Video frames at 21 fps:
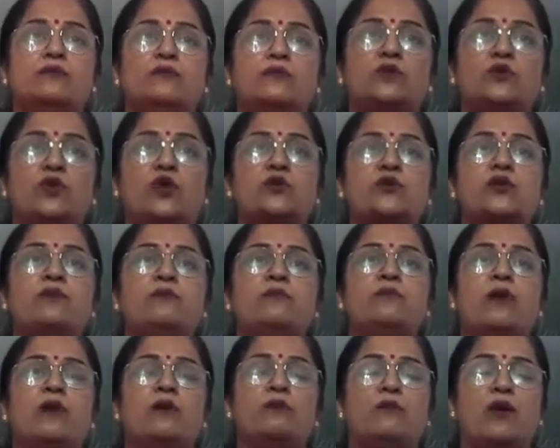northern
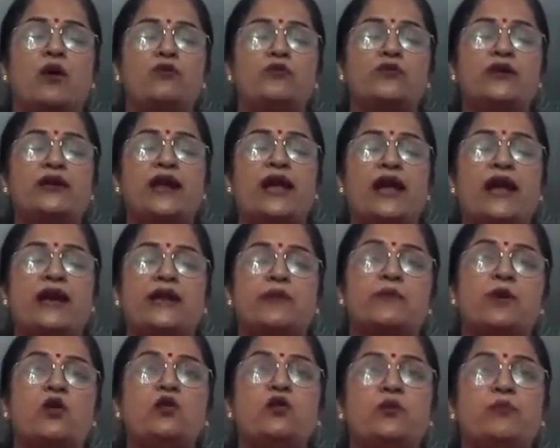mountain, and
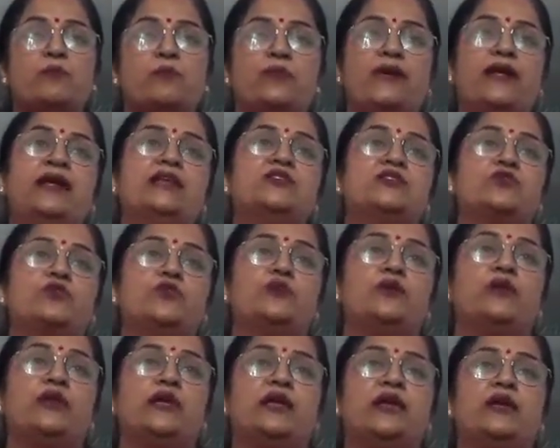about plains
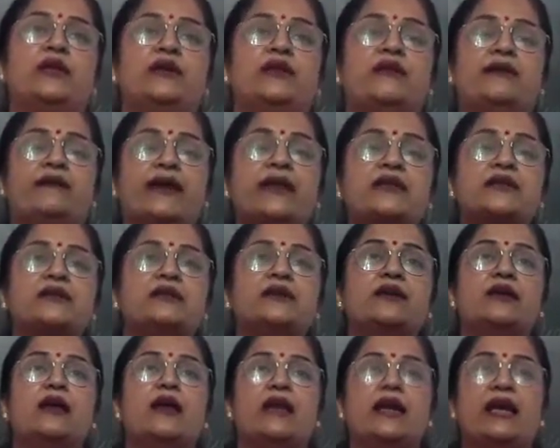only. Right?
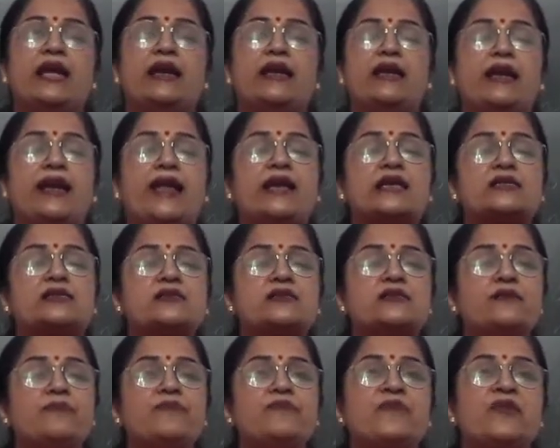And next
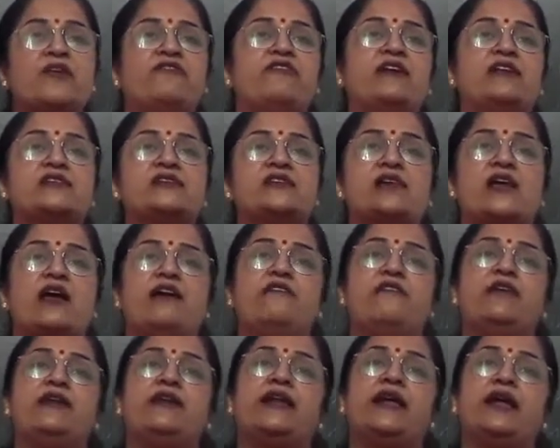features I
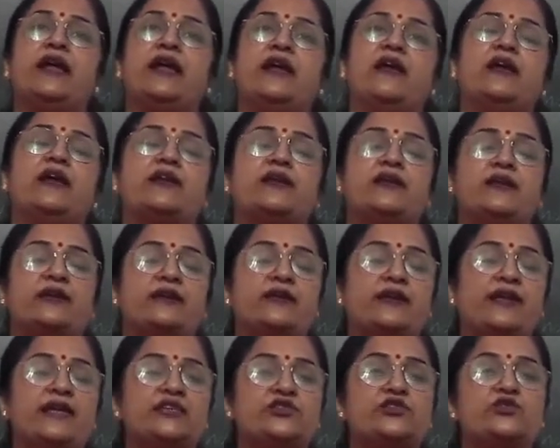will
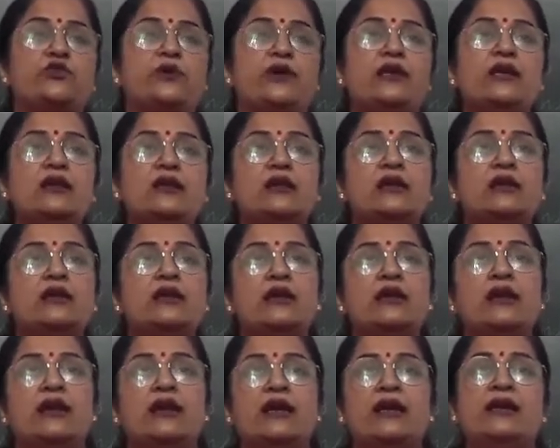teach you in
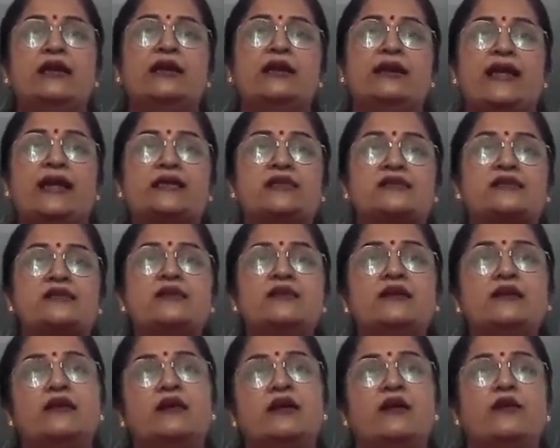next
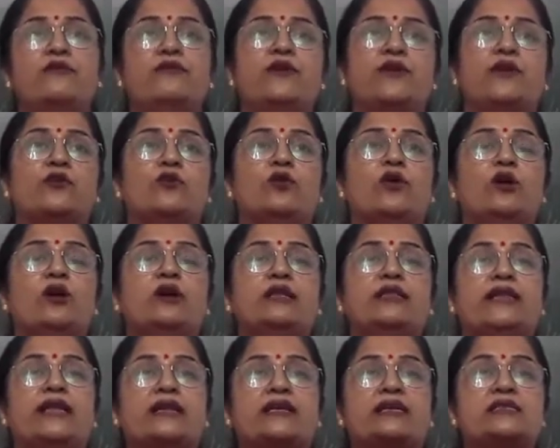video.
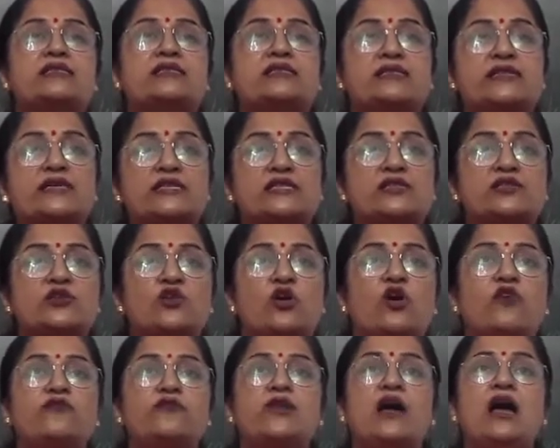They consist
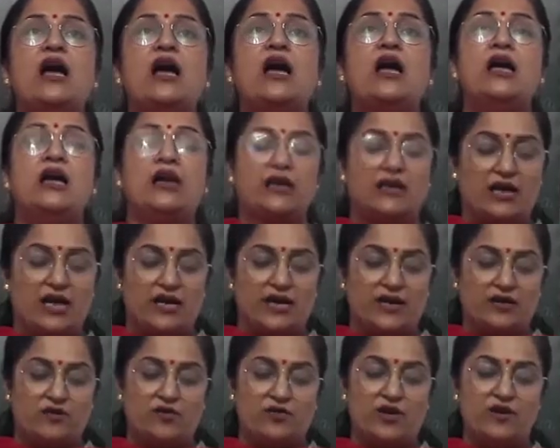of the
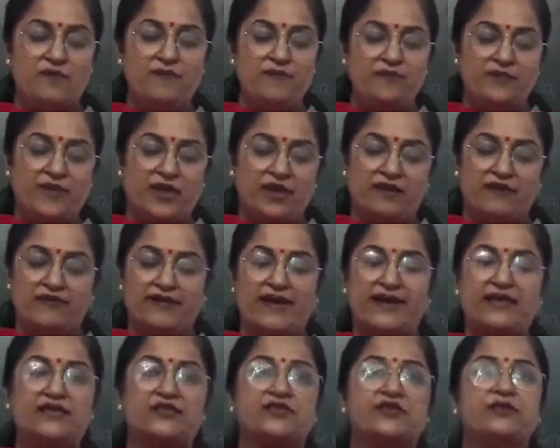Karakoram
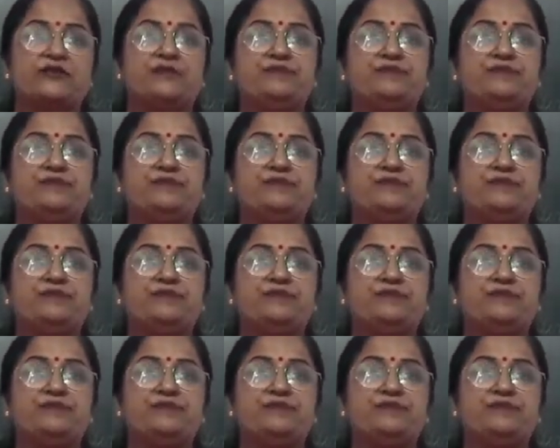range.